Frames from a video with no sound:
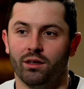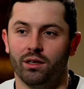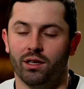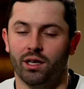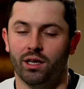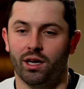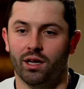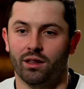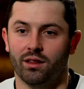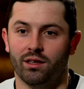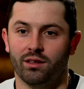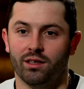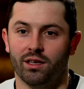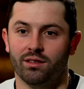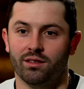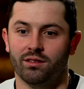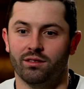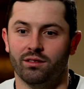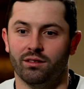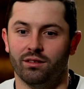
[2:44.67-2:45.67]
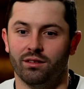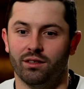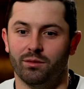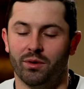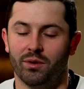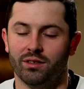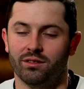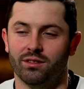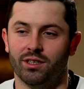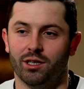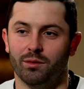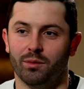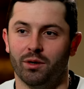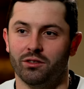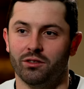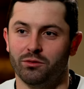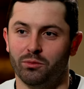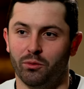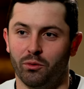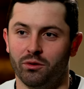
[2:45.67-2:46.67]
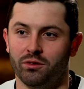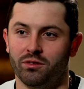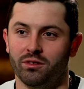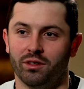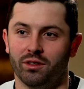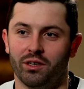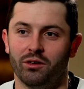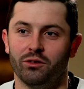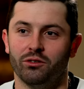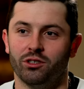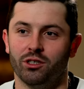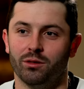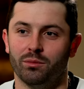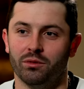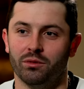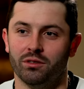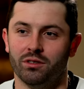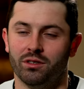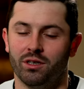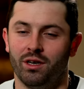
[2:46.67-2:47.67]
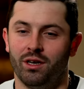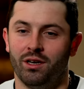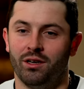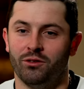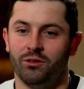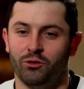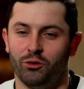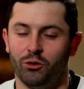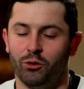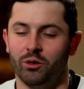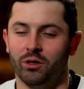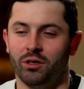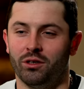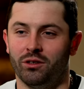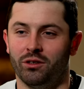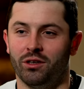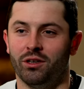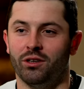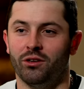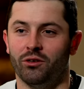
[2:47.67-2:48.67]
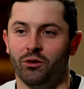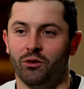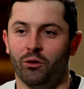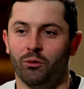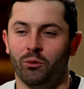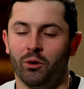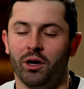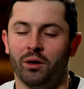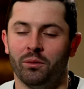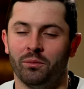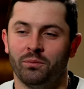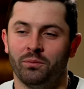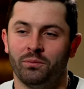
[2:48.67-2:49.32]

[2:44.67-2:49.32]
And I think that's the, the best thing about sports and leadership is do it in your own way.